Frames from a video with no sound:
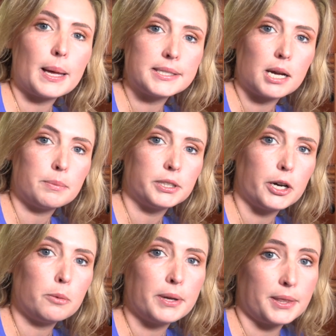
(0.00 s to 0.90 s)
that down
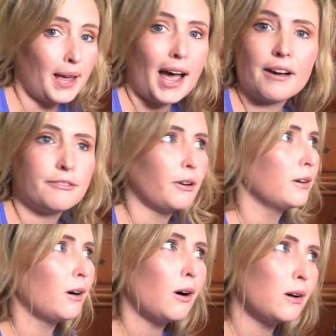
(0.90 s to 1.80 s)
below, but they have
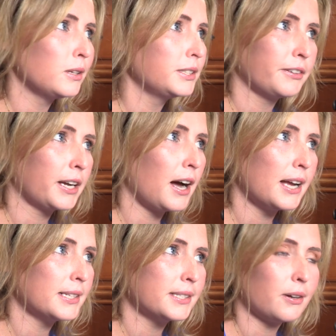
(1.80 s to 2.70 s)
all different
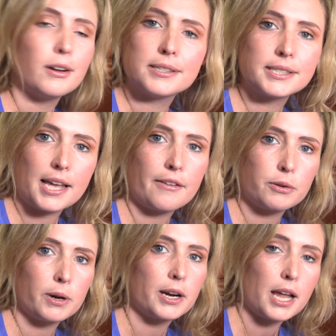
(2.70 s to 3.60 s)
kinds, honestly,
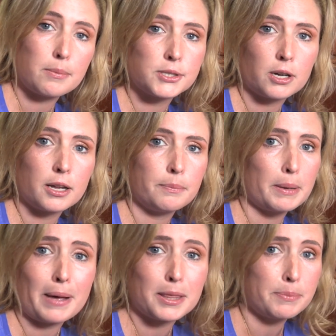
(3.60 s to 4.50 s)
everywhere. Amazon,
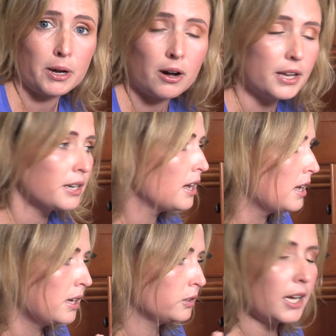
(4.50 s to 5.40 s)
Bed Bath & Beyond,
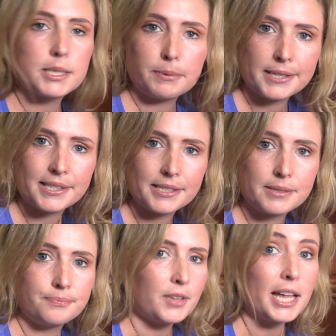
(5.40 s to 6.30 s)
lots of
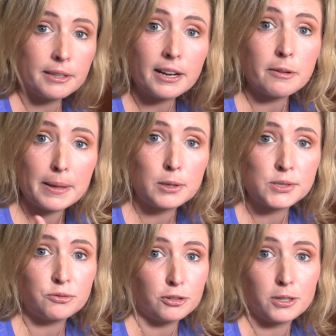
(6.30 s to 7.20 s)
places. Highly recommend
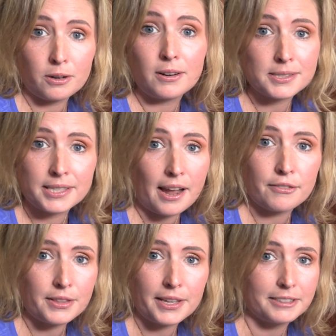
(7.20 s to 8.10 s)
those for honestly
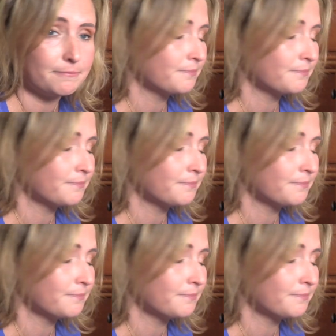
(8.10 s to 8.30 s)
everything.